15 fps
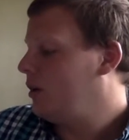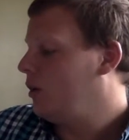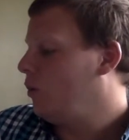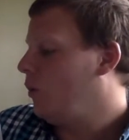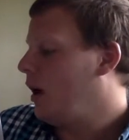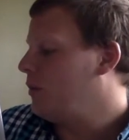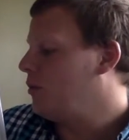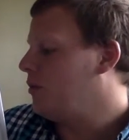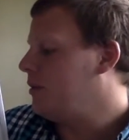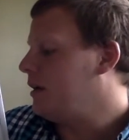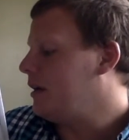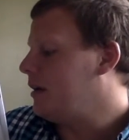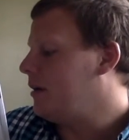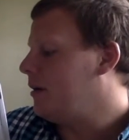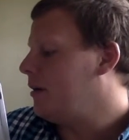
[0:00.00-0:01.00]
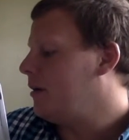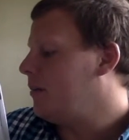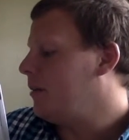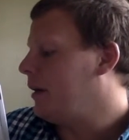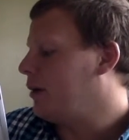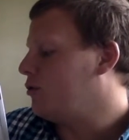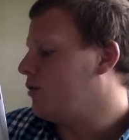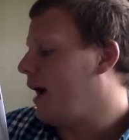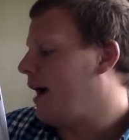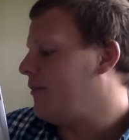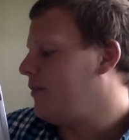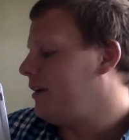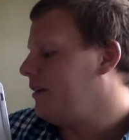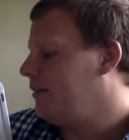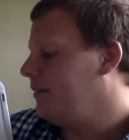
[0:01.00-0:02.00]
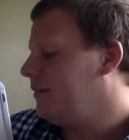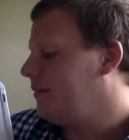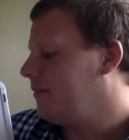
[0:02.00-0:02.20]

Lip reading: One will be by graphing,